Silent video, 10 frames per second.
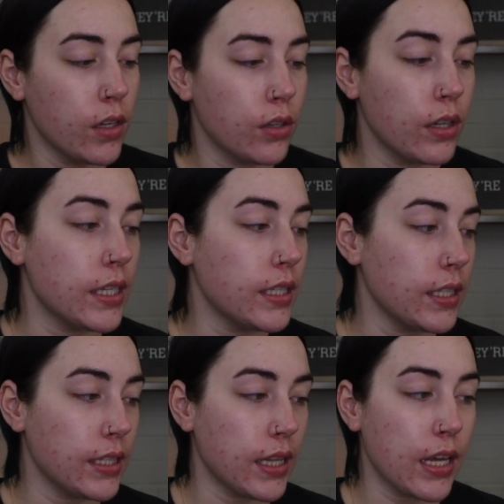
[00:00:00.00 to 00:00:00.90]
So this
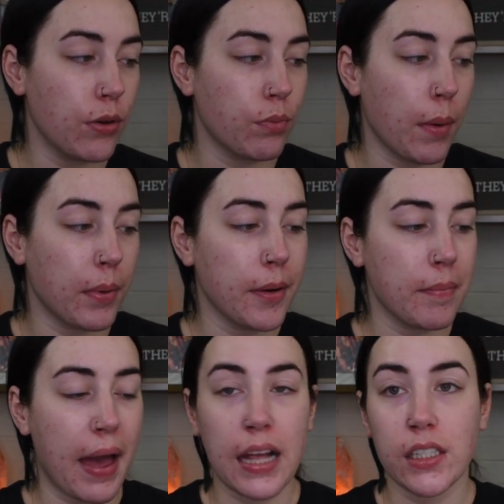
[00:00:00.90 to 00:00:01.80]
is the Rubber
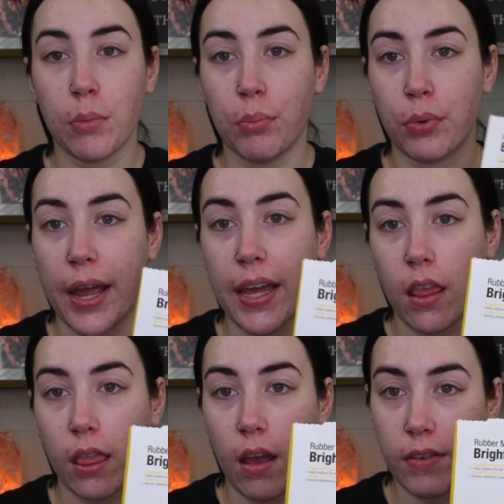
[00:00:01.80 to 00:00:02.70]
Mask
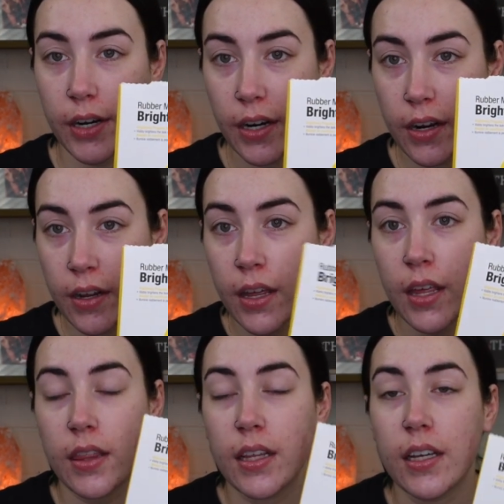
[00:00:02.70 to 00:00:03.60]
Bright Lover.
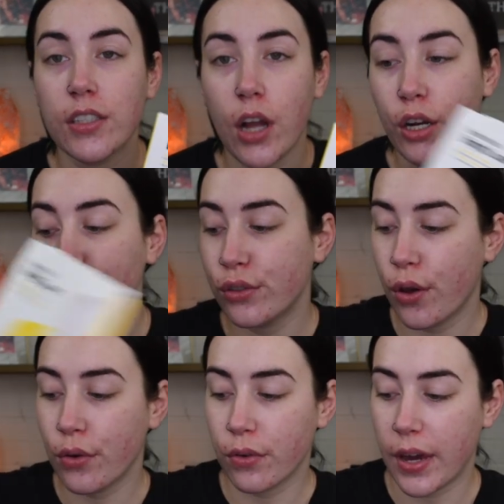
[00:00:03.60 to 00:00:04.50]
These are
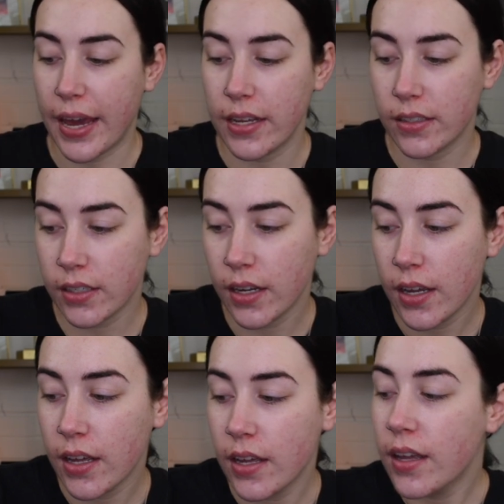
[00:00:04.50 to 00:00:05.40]
so great.
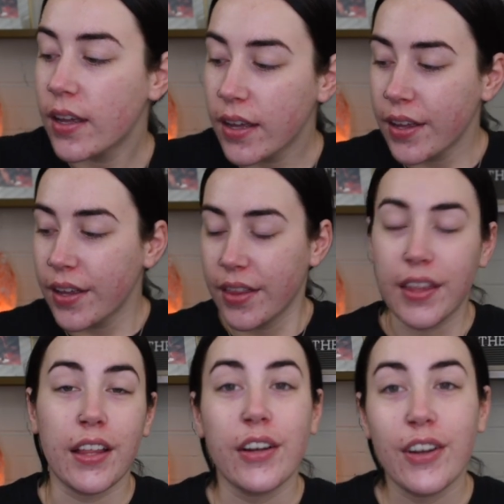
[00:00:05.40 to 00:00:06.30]

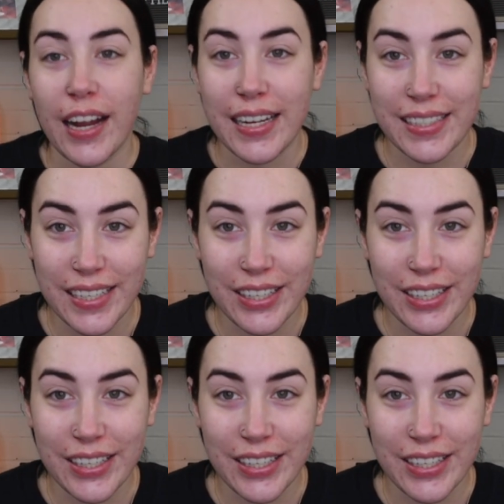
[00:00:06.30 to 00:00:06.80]
They look crazy.